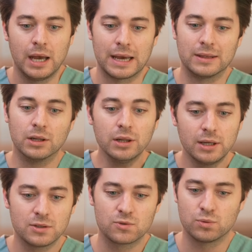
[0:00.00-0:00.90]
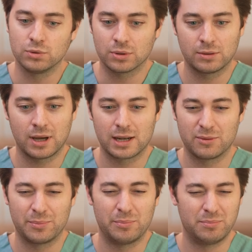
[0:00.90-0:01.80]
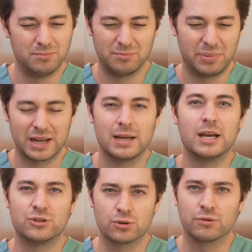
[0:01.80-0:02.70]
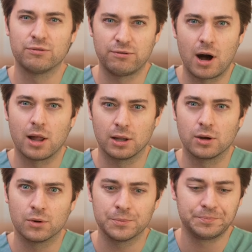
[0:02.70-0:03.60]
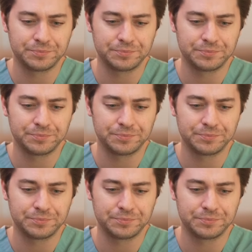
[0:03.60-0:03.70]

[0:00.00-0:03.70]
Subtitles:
And the lens will kind of, by nature, follow.